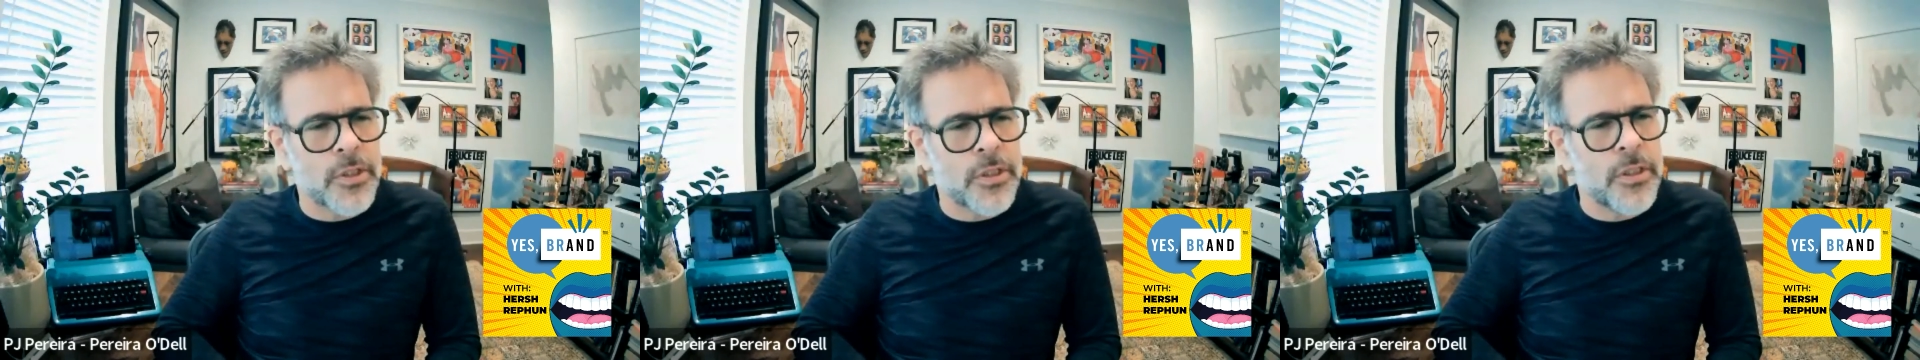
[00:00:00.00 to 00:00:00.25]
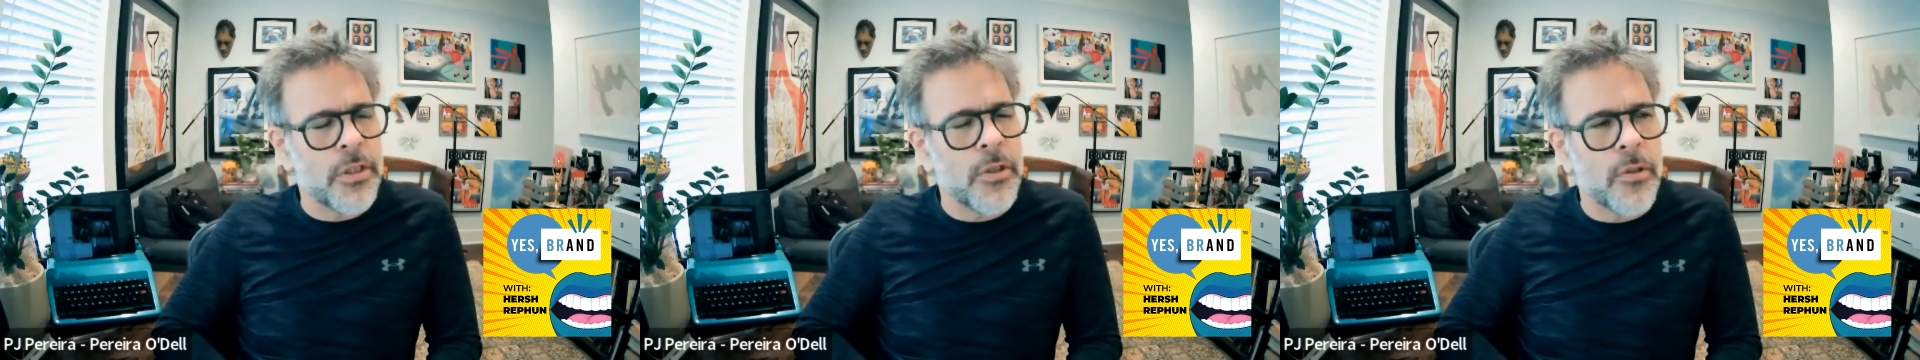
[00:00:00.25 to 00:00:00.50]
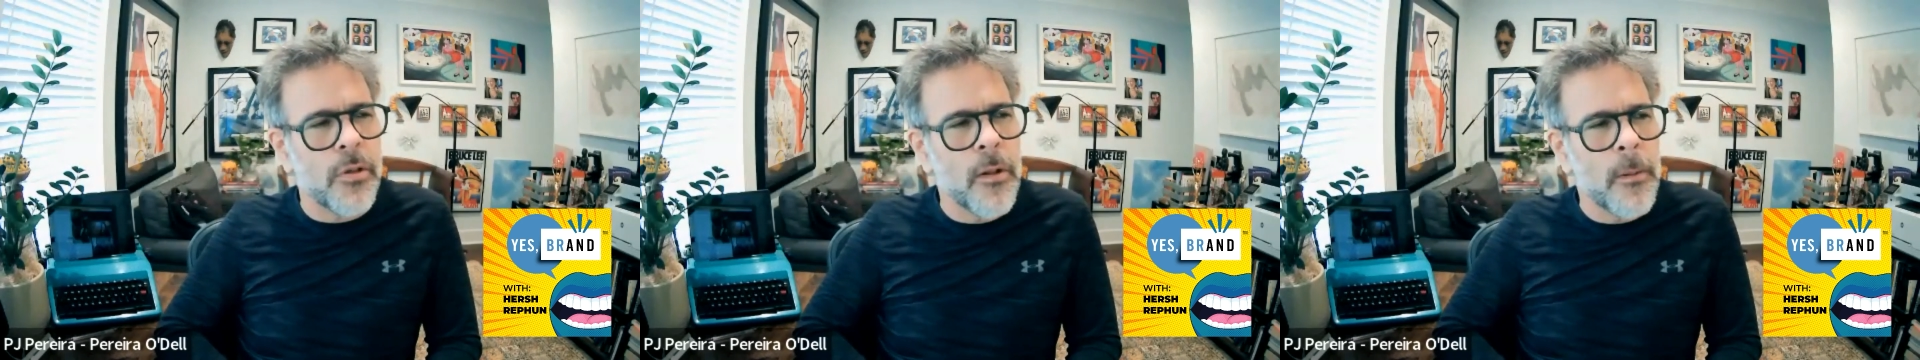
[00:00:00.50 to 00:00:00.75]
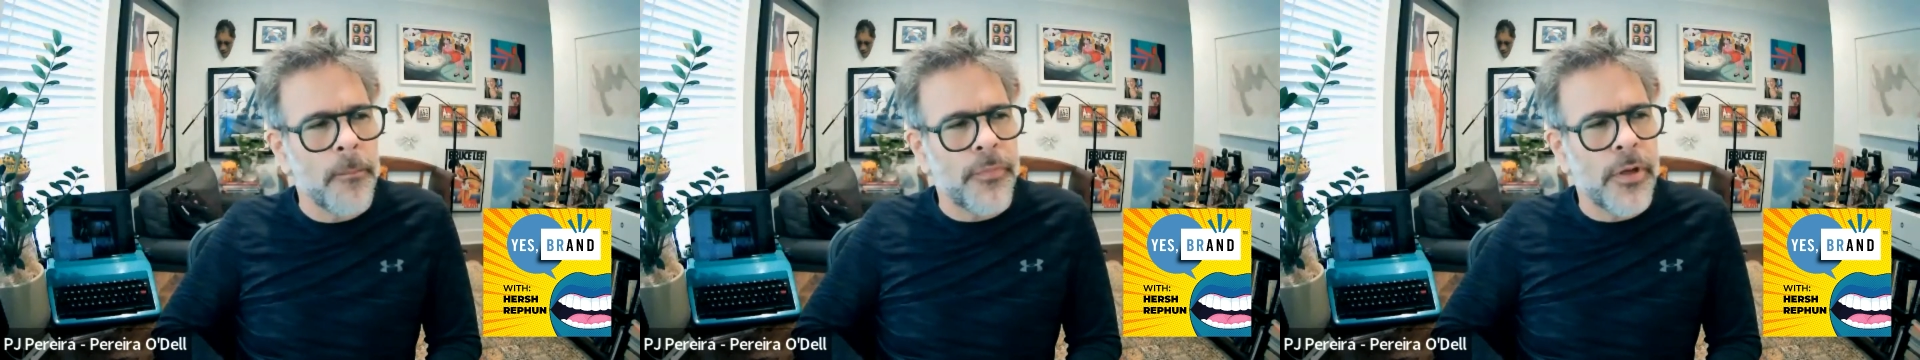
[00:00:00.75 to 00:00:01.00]
Still,
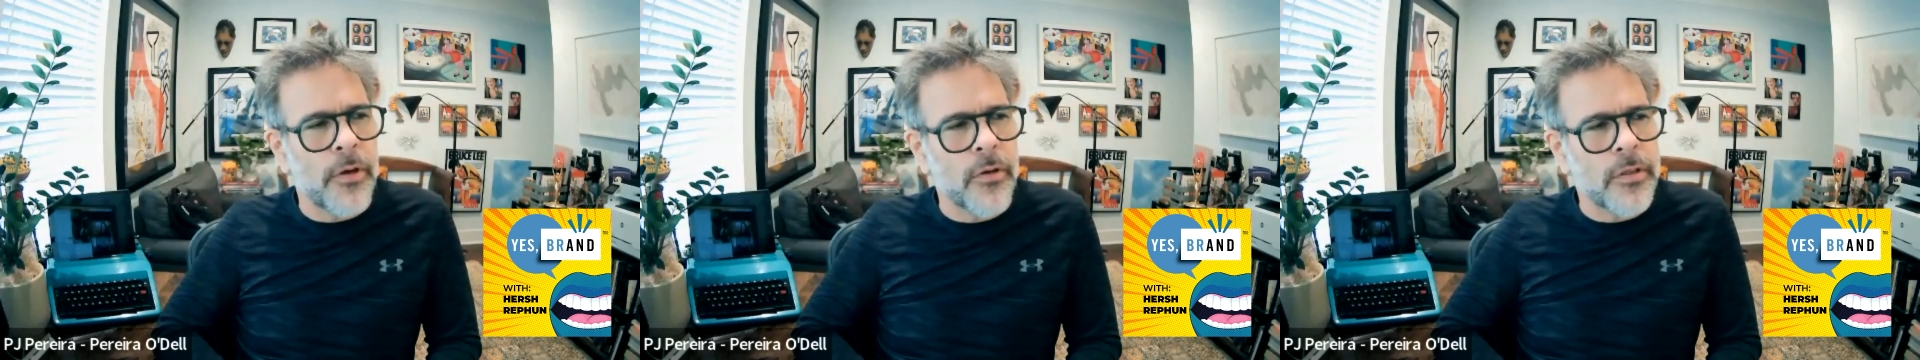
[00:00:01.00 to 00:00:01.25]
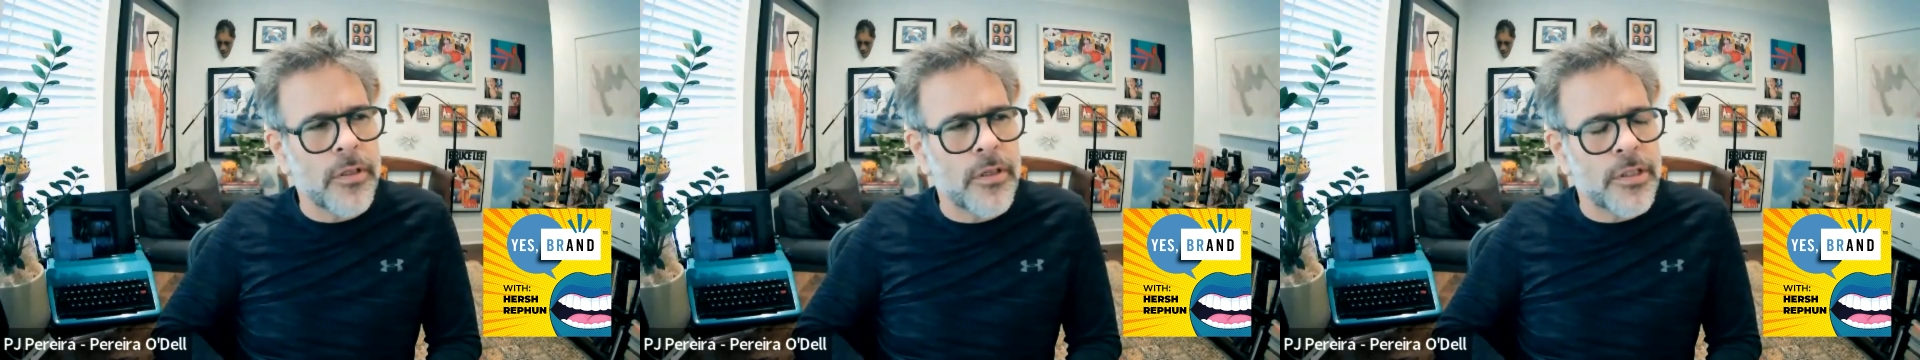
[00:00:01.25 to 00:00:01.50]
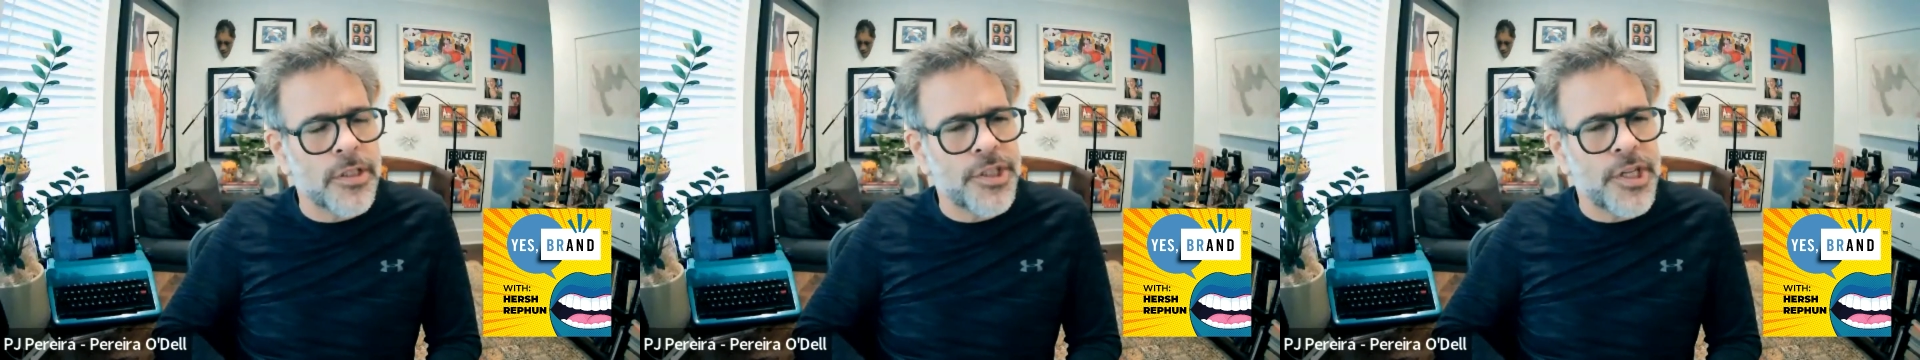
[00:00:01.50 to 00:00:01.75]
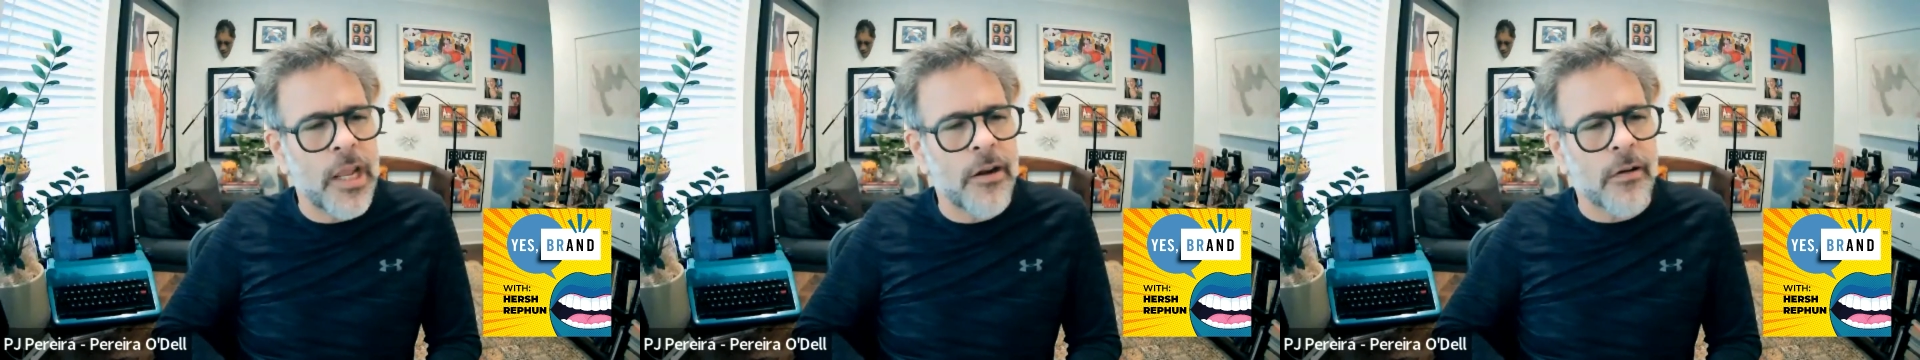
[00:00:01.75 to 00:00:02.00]
there's a
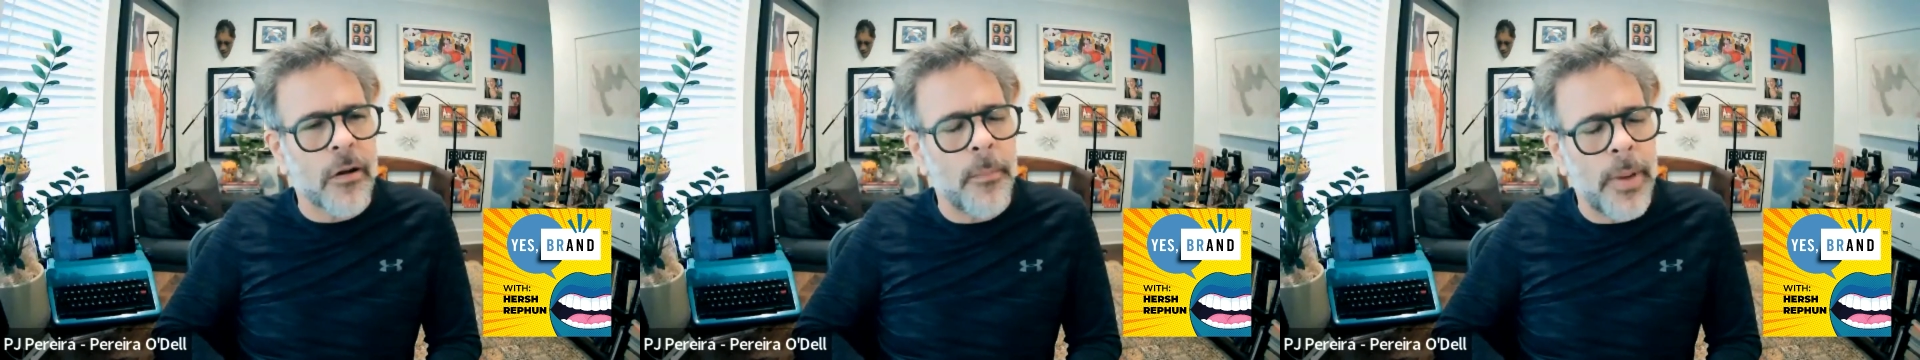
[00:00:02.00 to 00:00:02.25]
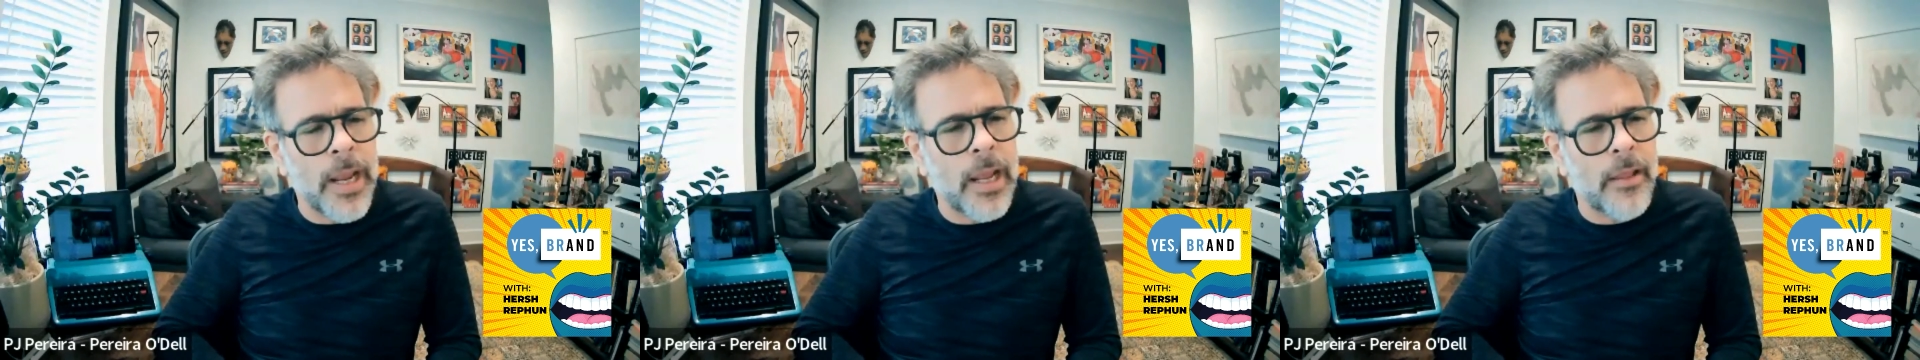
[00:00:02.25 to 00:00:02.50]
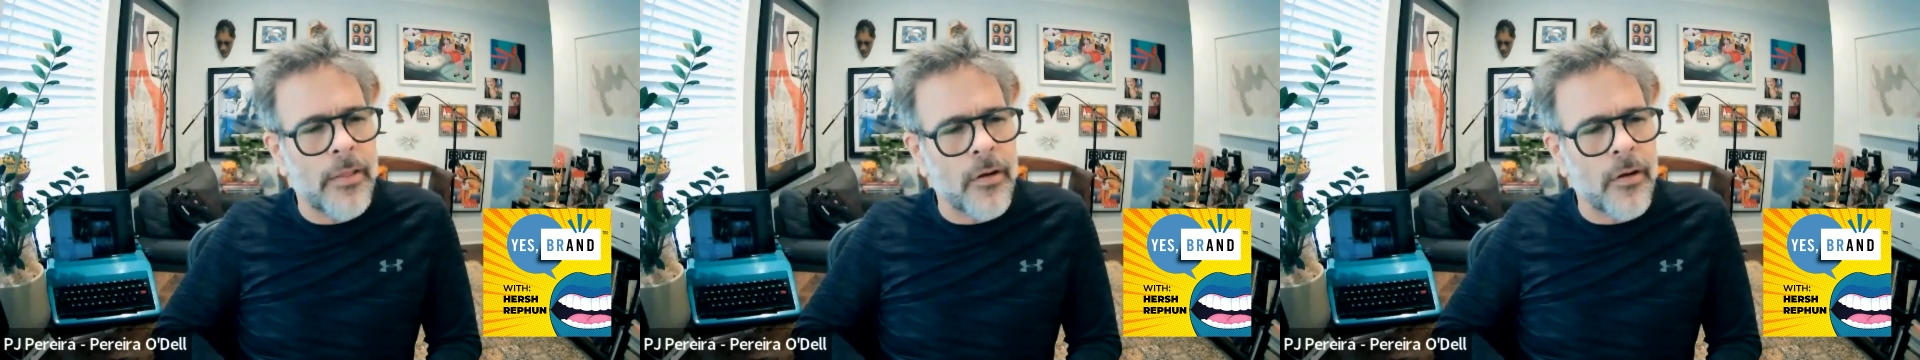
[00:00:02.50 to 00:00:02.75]
chain of command.